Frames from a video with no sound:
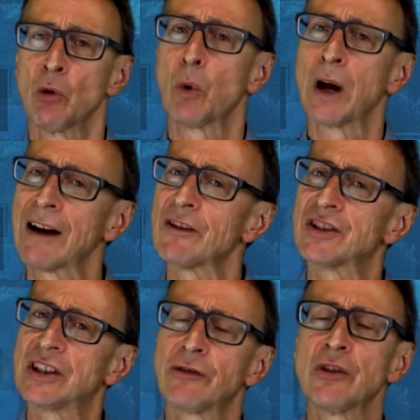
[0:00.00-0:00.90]
will have a
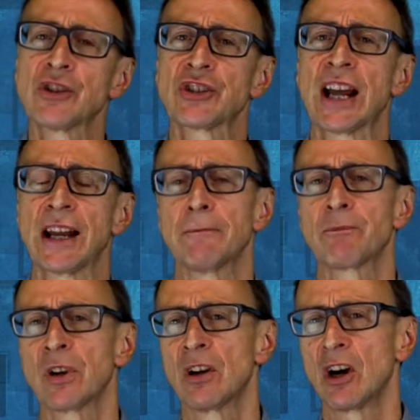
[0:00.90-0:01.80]
different set
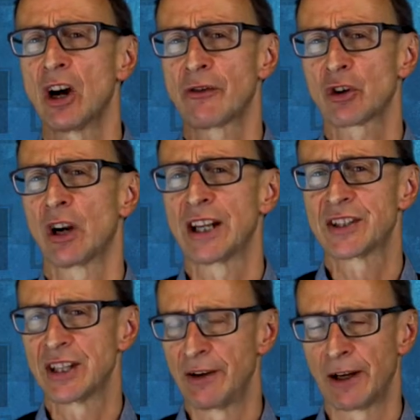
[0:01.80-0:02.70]
of
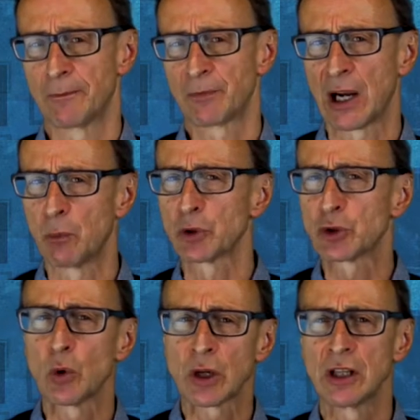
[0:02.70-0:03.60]
criteria. And we'll
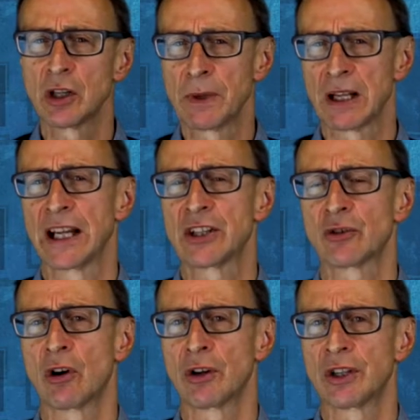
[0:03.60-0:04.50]
talk a little bit
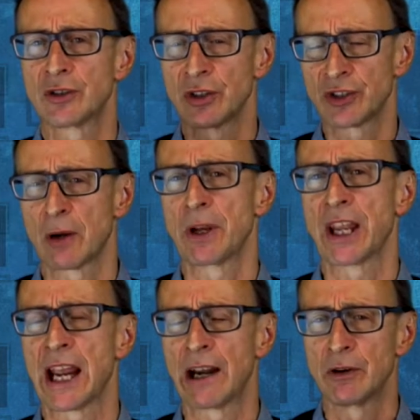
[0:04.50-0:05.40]
later on into some of the
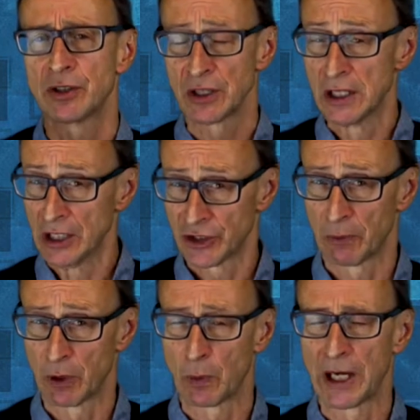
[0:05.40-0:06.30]
areas, some
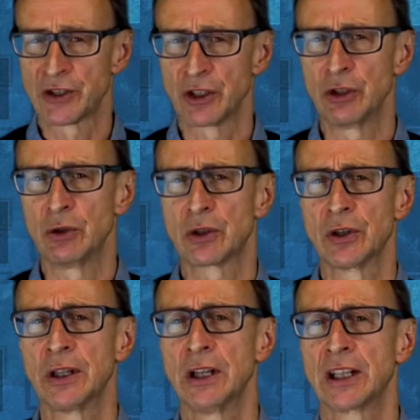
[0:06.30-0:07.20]
of the ways that you
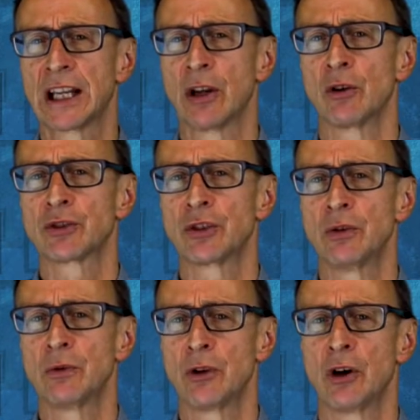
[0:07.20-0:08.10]
can get
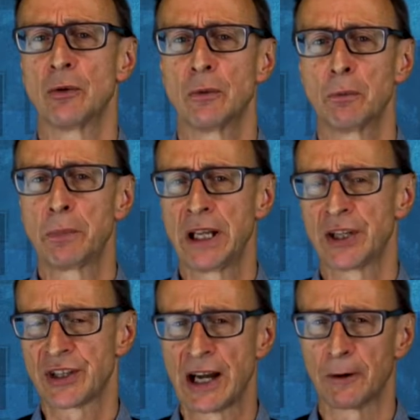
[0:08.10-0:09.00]
onto the
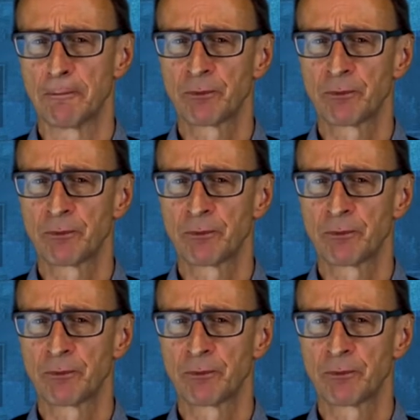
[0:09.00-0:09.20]
PSL.